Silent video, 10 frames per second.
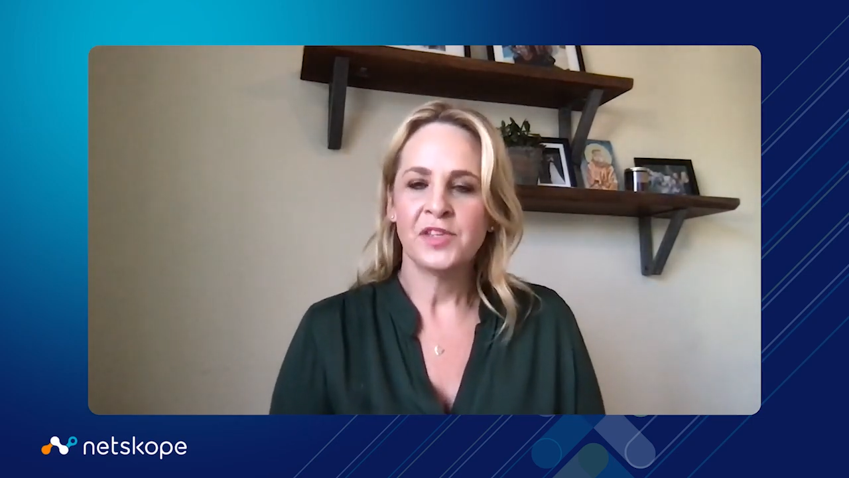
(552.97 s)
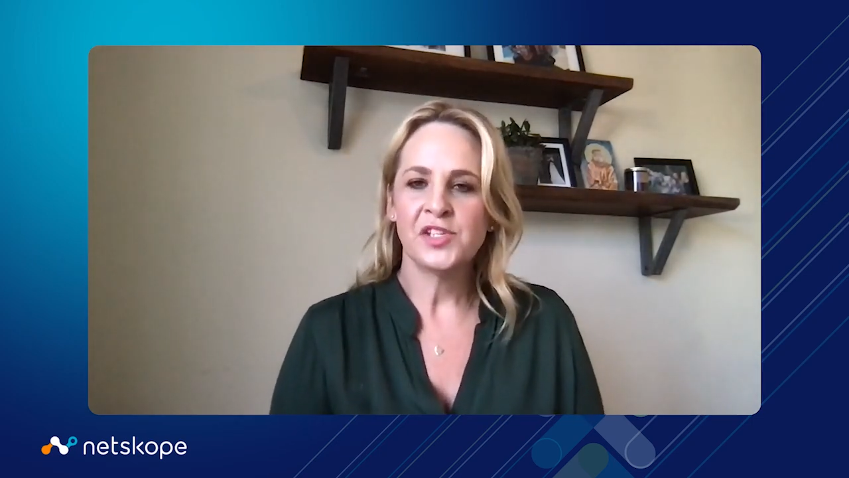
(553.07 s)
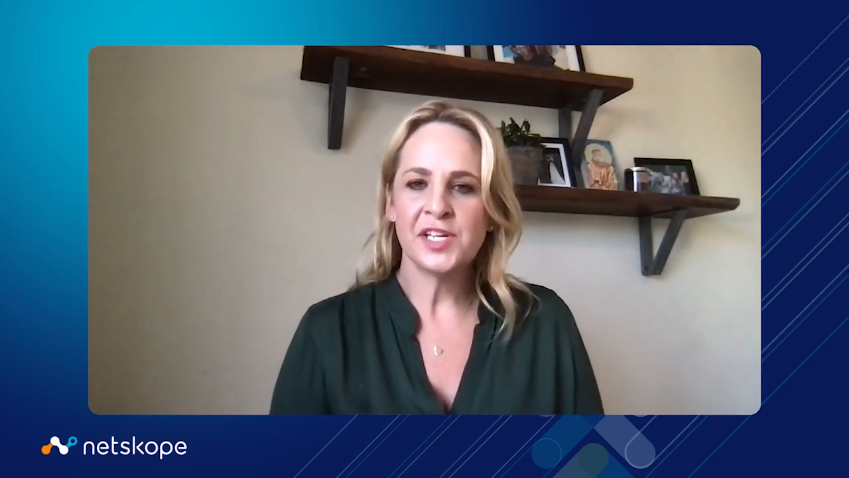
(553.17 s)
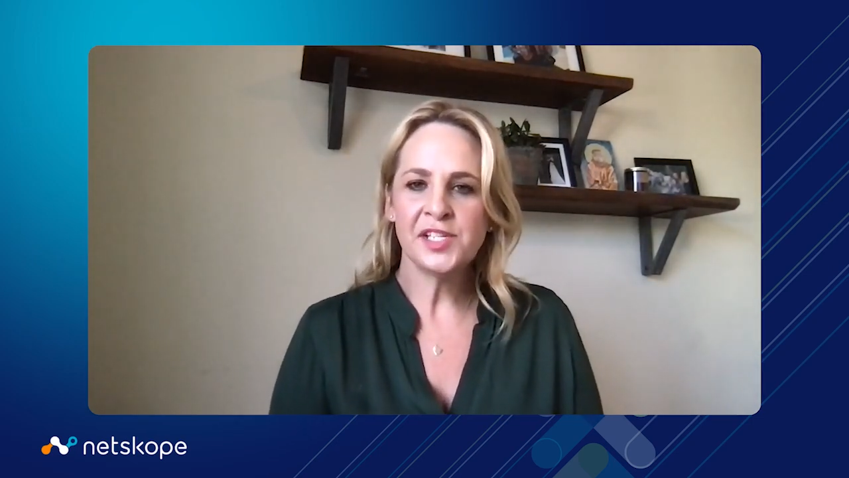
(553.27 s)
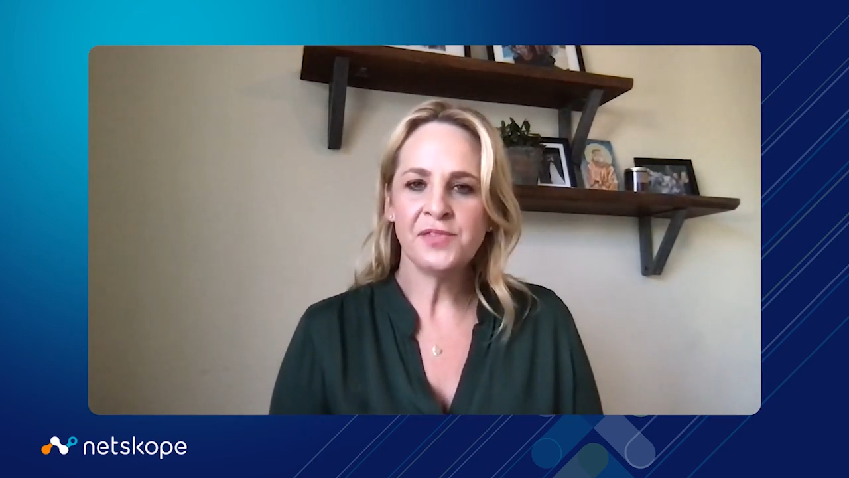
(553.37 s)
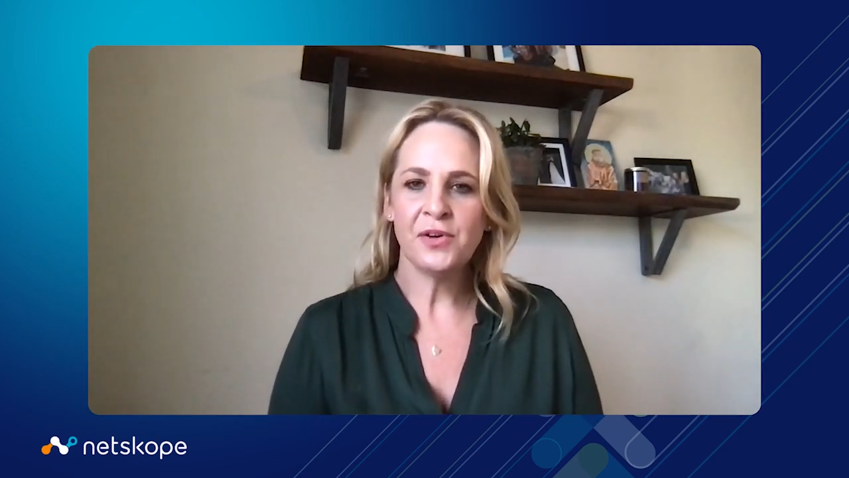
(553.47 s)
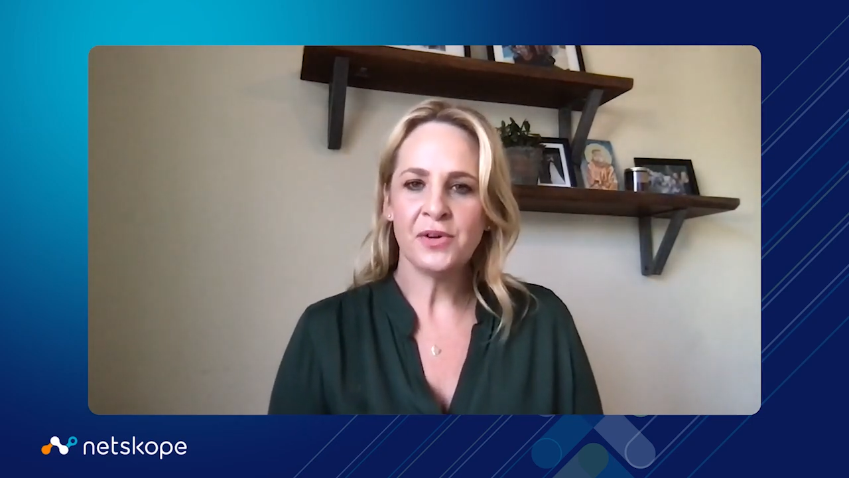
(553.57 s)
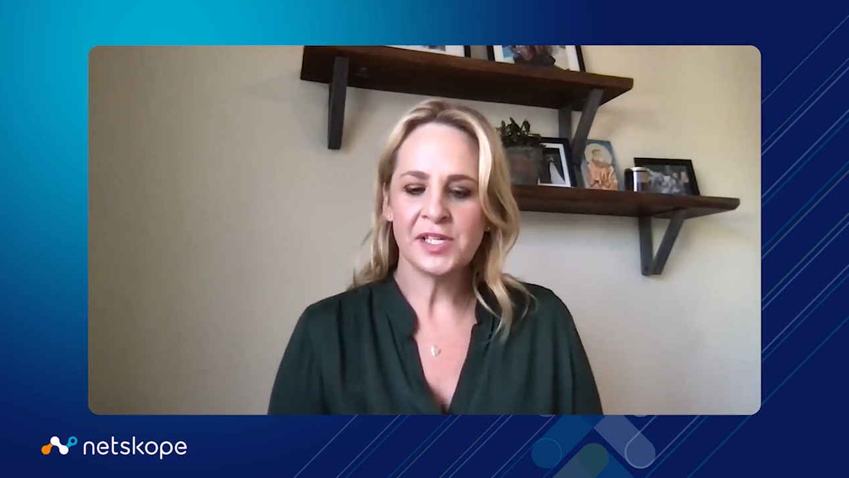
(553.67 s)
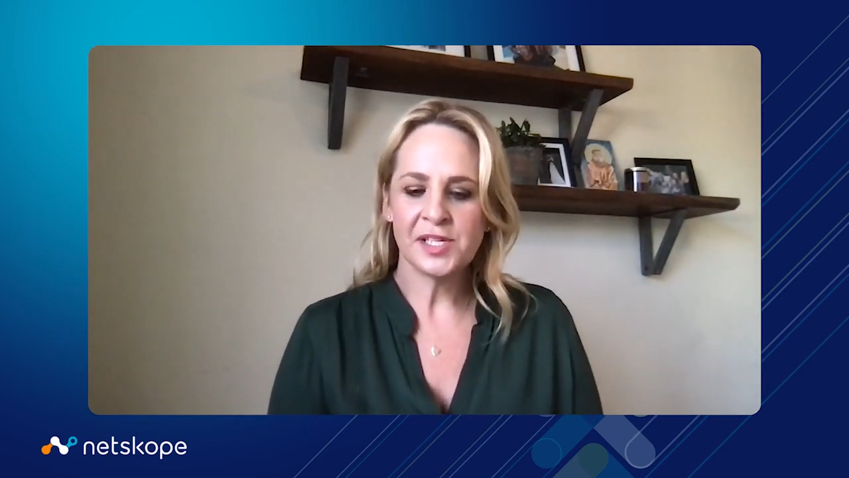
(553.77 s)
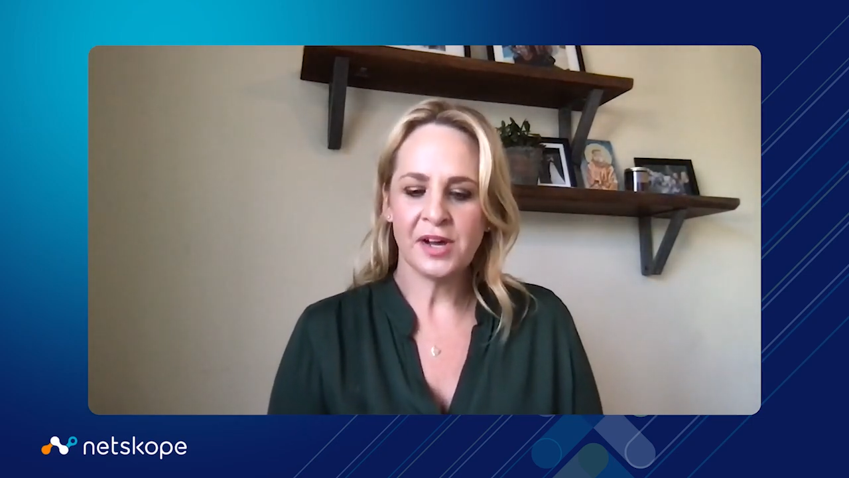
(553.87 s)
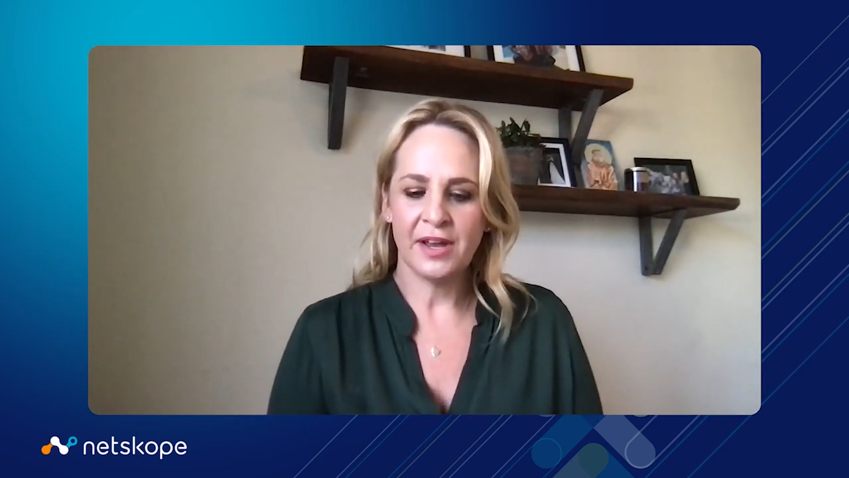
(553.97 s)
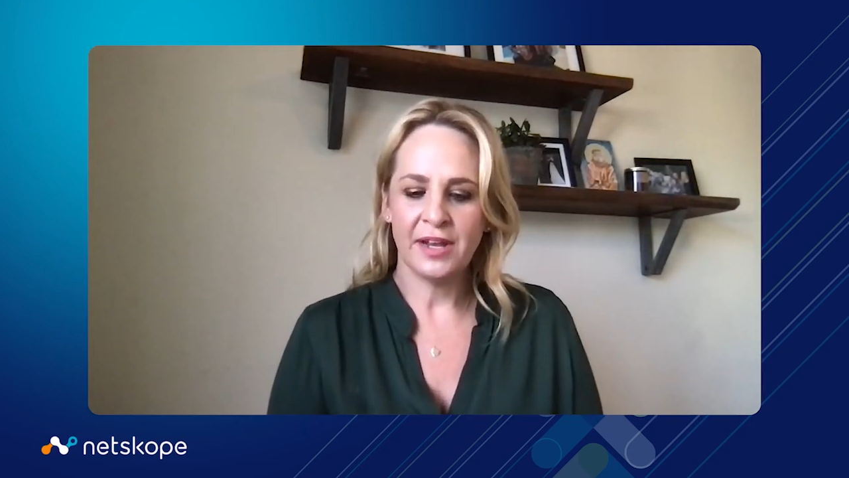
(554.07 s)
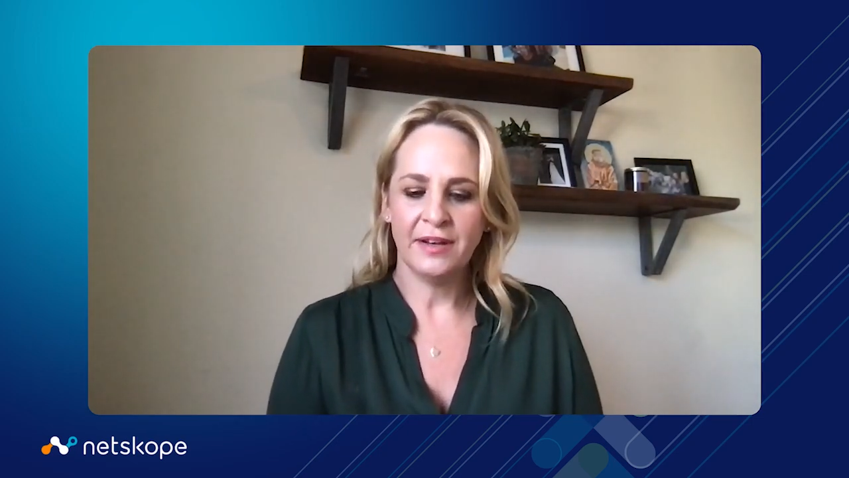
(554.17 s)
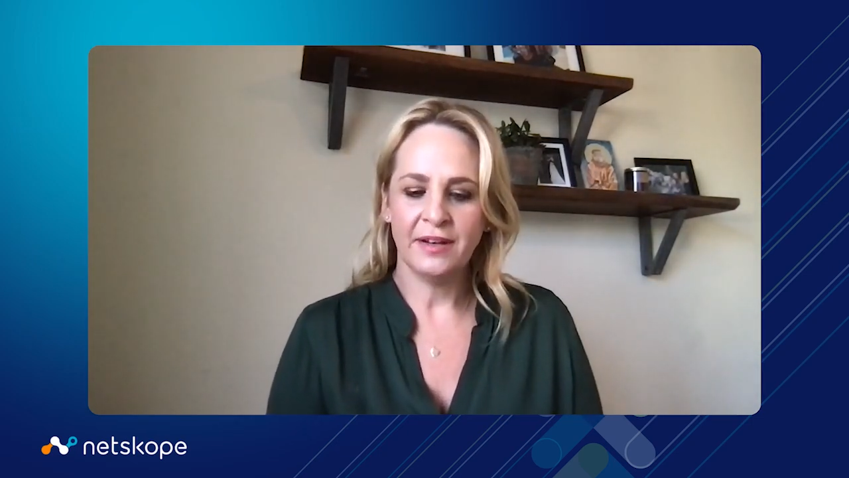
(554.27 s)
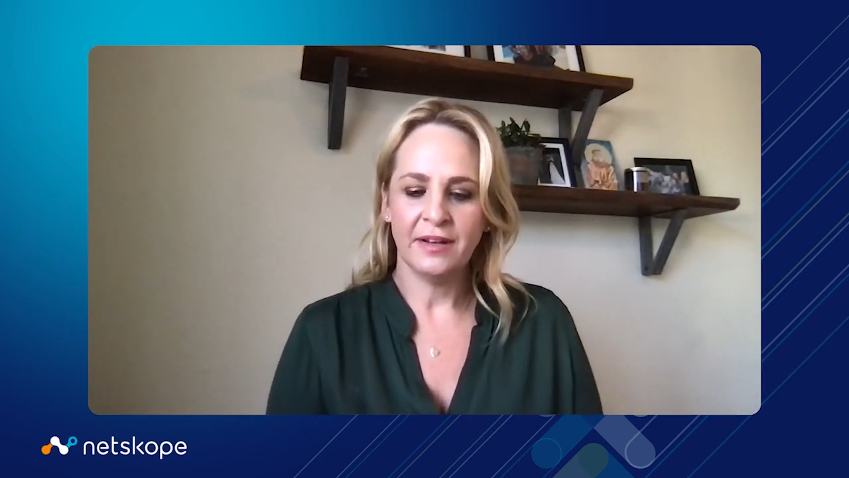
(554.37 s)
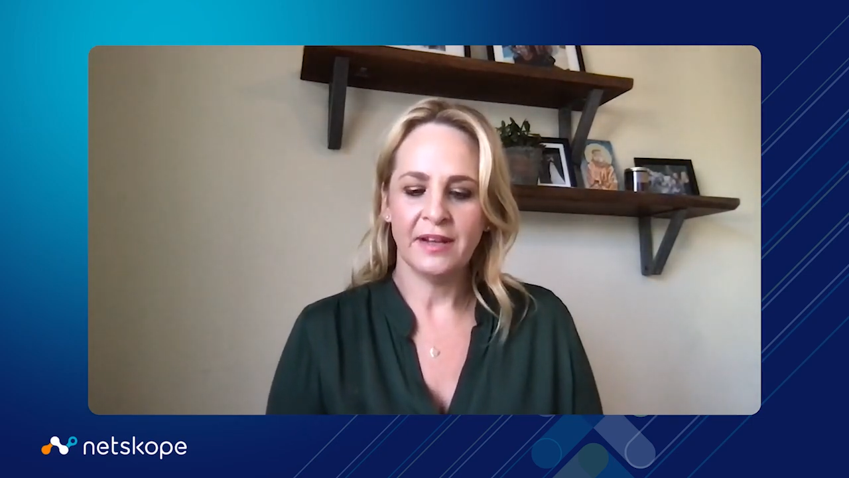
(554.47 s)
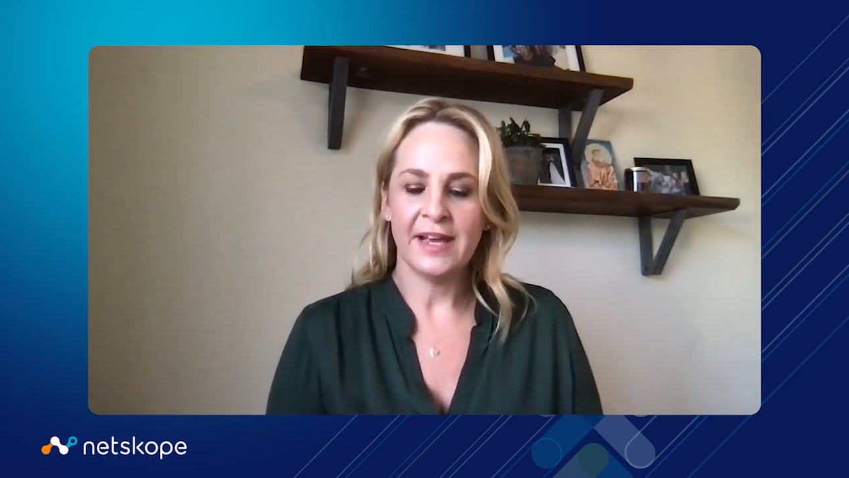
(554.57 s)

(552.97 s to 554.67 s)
just focus on